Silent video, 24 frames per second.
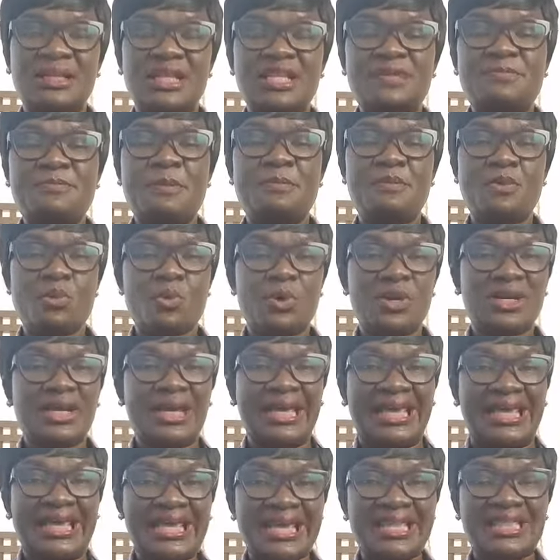These people want to
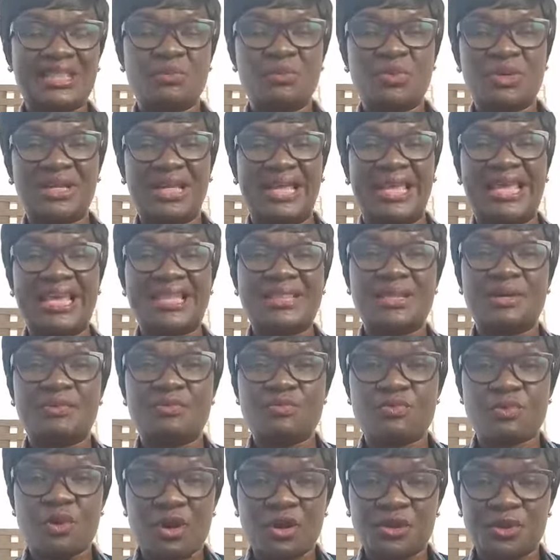hear, they want to hear the
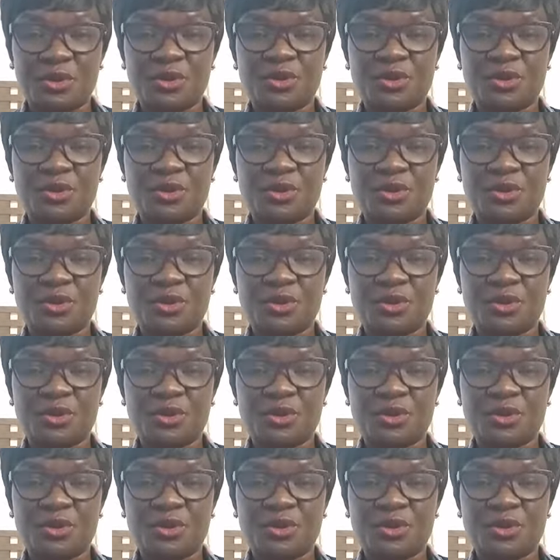raw